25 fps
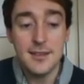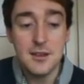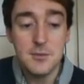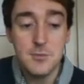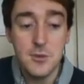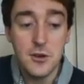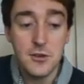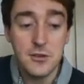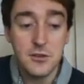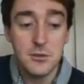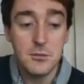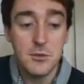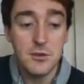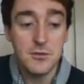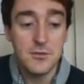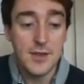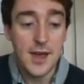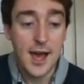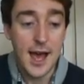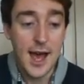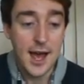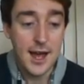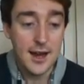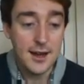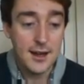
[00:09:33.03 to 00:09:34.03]
bottom of
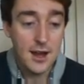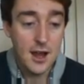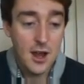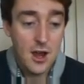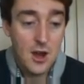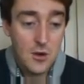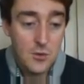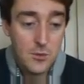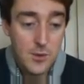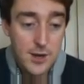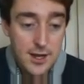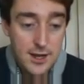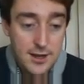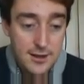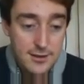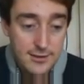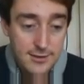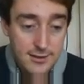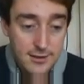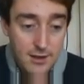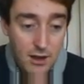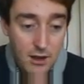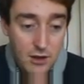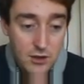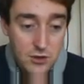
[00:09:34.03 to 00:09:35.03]
that, we can
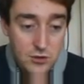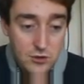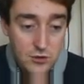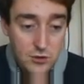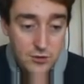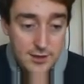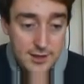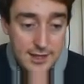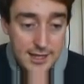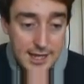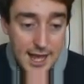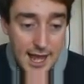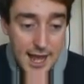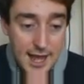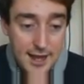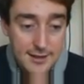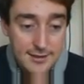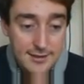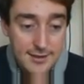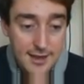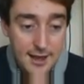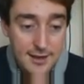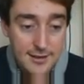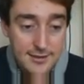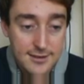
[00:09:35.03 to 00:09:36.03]
start drawing the
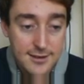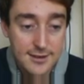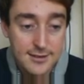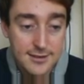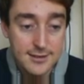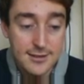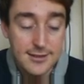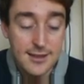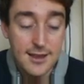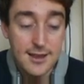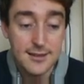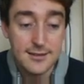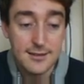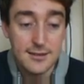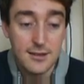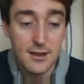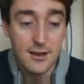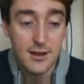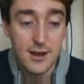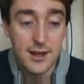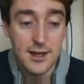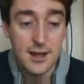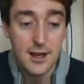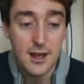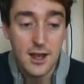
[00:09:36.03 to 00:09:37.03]
x-axis, this
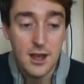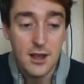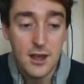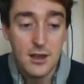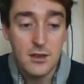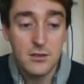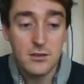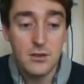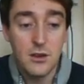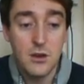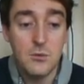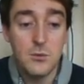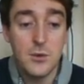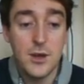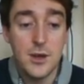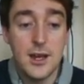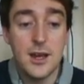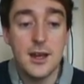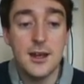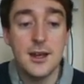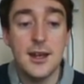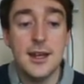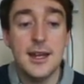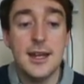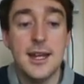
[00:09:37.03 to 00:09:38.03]
line. So we're
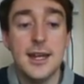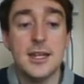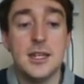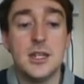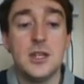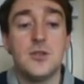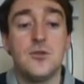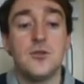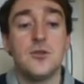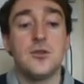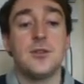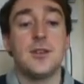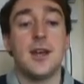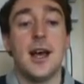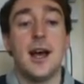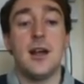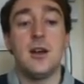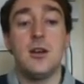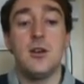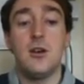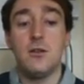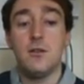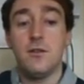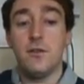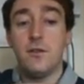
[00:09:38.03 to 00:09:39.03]
going to need to draw that
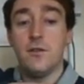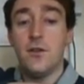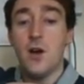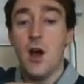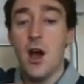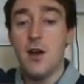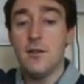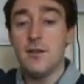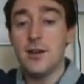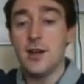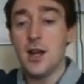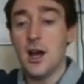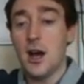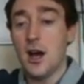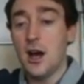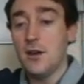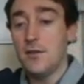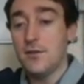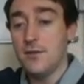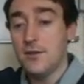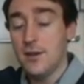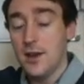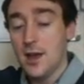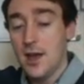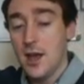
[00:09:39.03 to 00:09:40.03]
along far
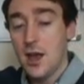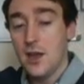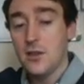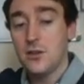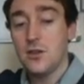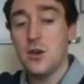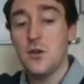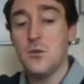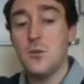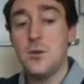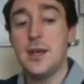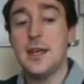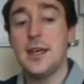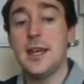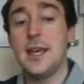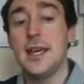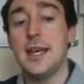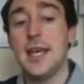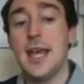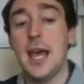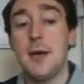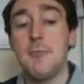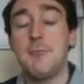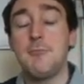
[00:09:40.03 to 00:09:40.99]
enough that we can get